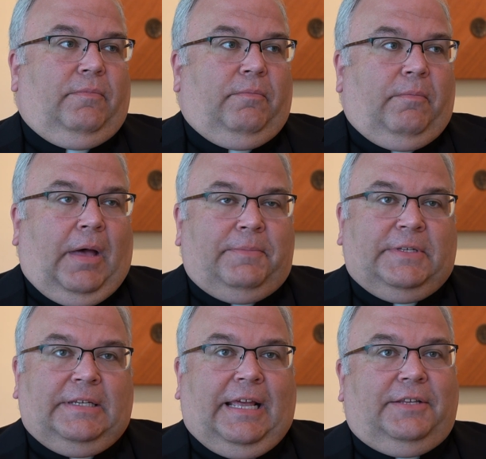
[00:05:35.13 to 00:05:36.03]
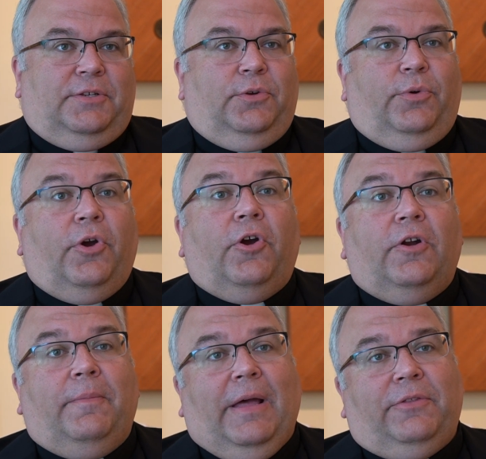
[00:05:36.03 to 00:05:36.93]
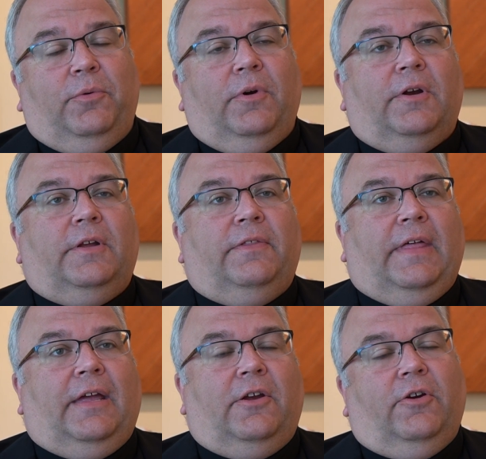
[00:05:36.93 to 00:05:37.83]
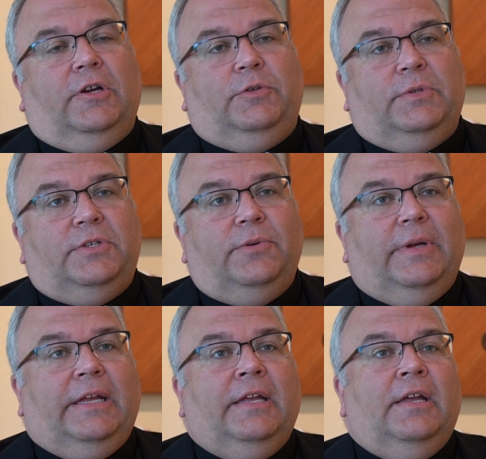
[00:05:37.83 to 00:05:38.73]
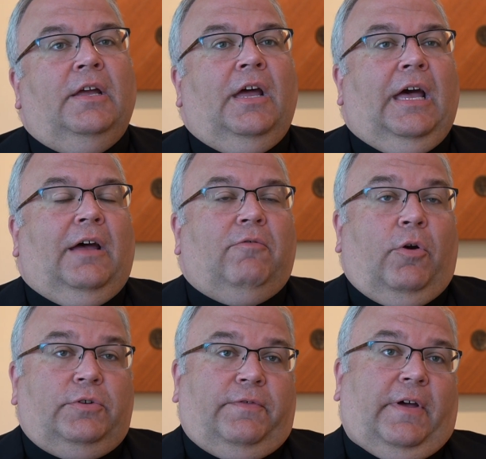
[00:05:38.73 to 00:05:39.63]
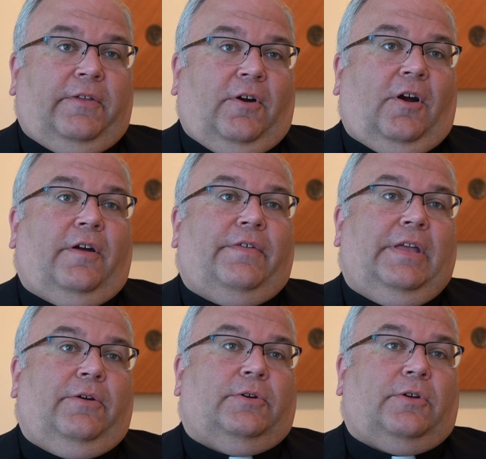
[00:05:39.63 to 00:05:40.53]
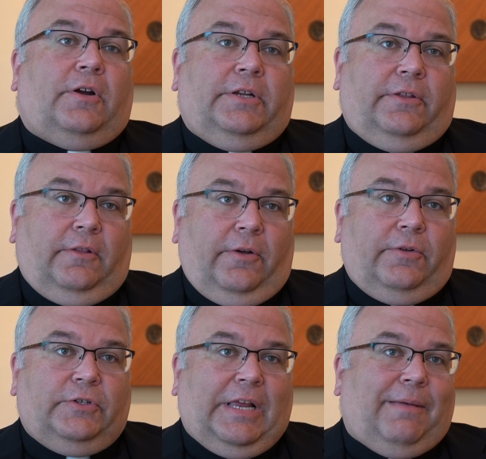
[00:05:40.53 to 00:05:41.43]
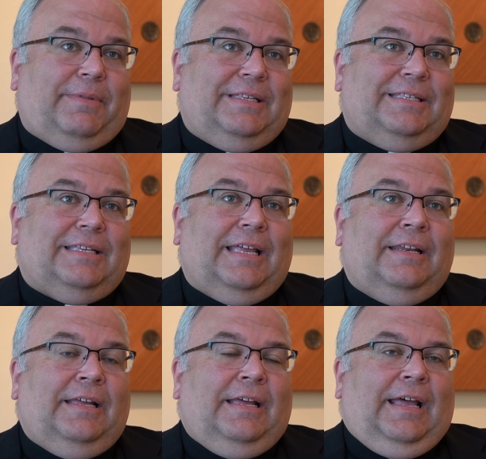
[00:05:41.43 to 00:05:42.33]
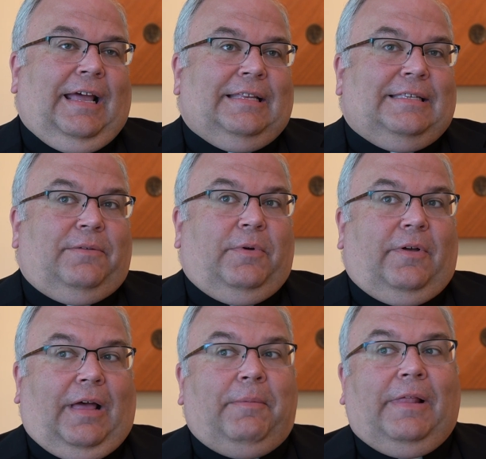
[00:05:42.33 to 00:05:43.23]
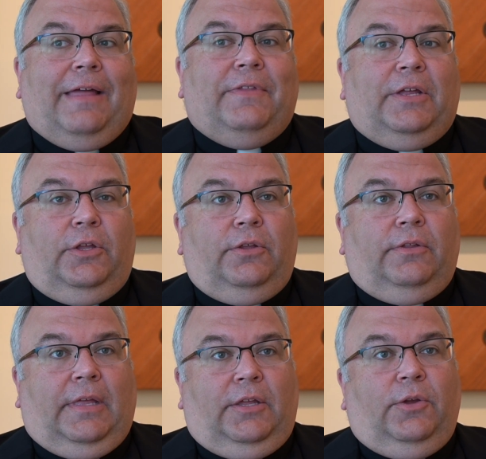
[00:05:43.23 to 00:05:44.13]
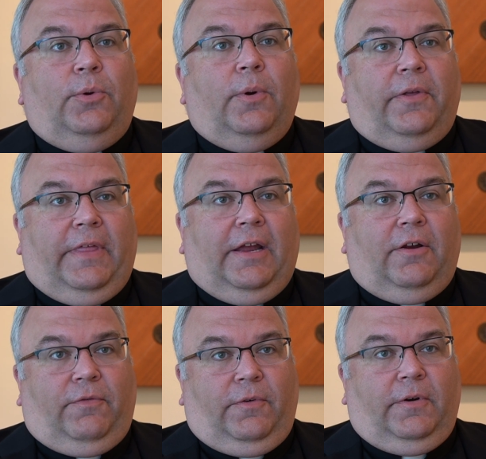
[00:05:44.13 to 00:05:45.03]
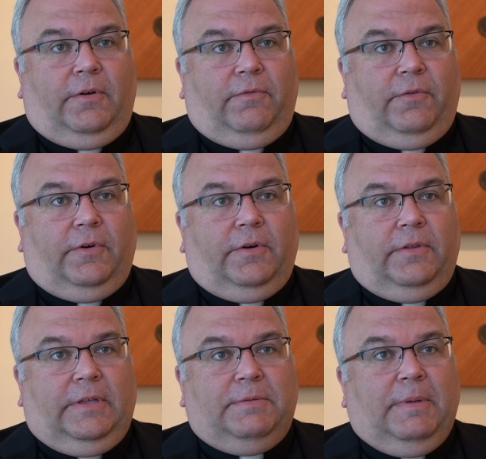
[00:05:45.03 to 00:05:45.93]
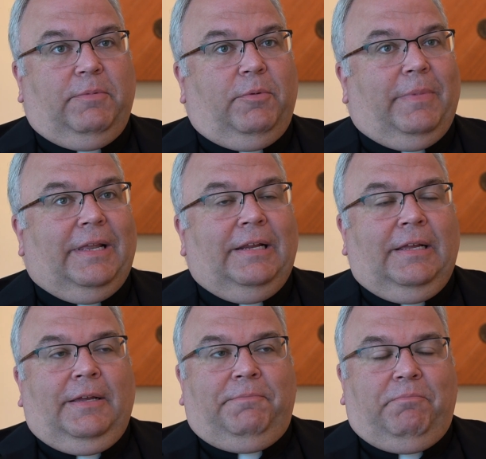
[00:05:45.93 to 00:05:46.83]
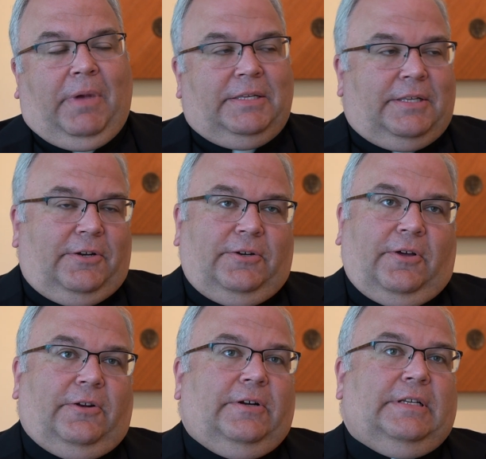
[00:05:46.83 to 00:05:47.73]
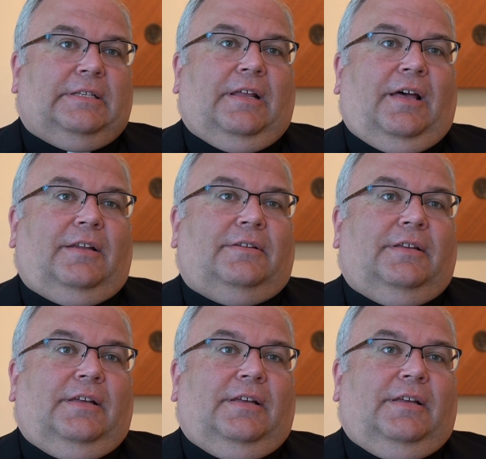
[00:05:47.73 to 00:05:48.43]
moms and dads who heard about the work that Courage was doing wrote to Father Harvey or talked to their local chaplains and said, well, I'm glad that you are there for these people, but my son or daughter is not